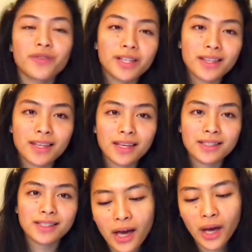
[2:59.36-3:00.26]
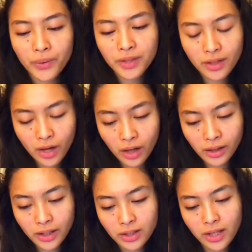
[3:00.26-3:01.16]
things, I was in
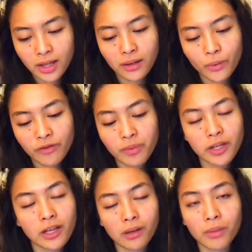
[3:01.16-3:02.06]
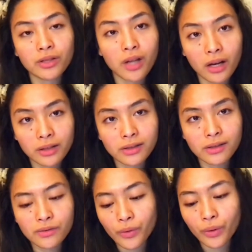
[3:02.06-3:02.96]
college and we've been eating McDonald's
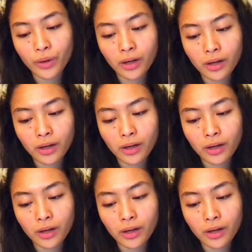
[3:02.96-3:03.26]
for